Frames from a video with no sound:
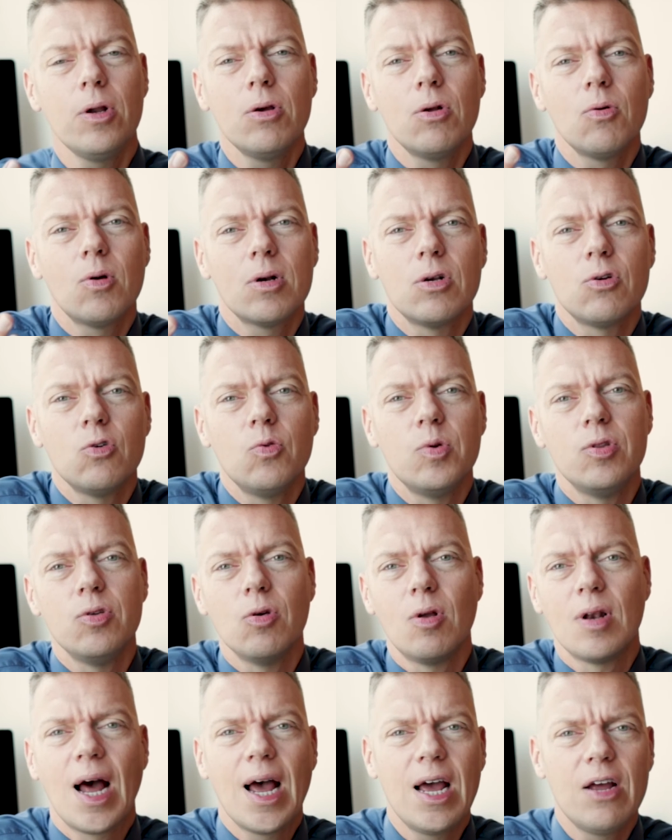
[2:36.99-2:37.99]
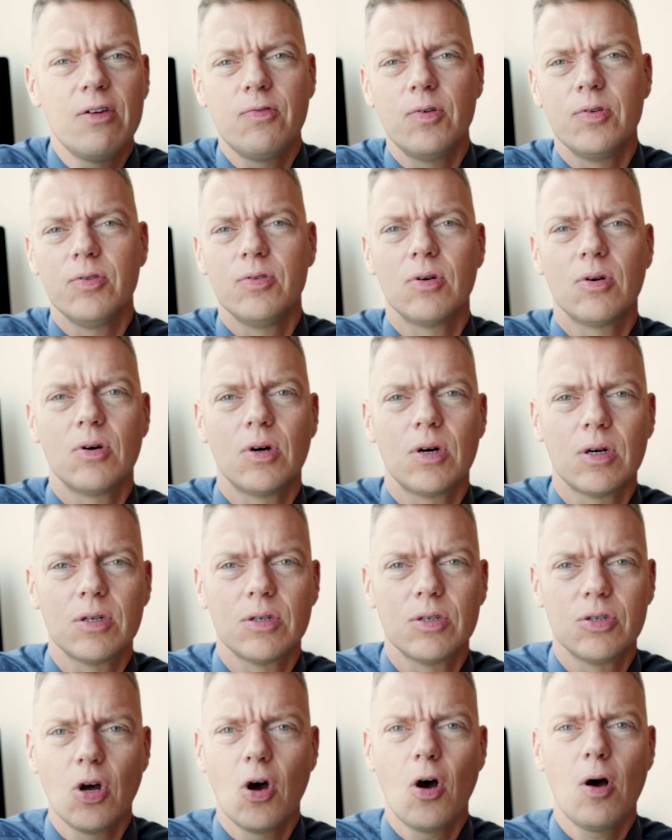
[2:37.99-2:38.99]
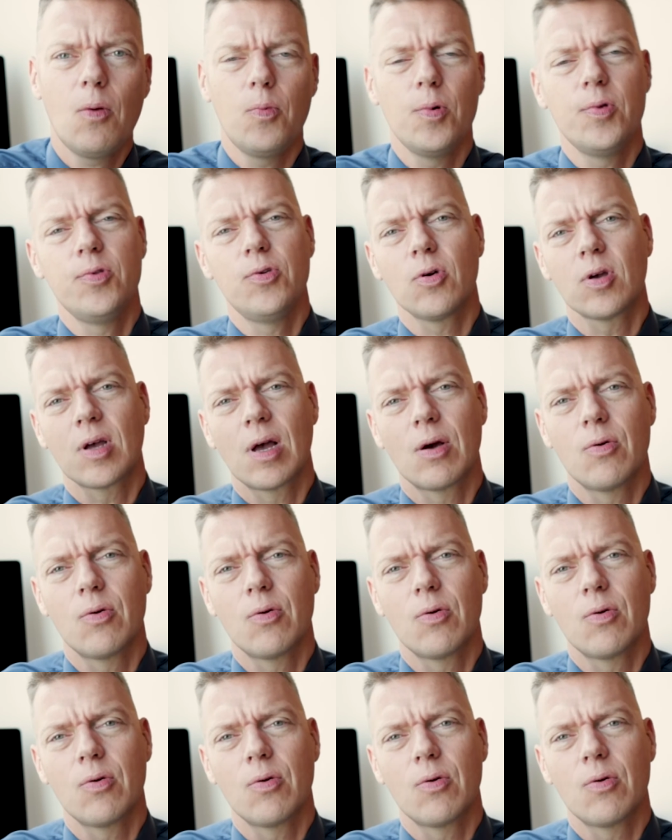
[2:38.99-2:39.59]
What do you want to do with your life, with your job, with your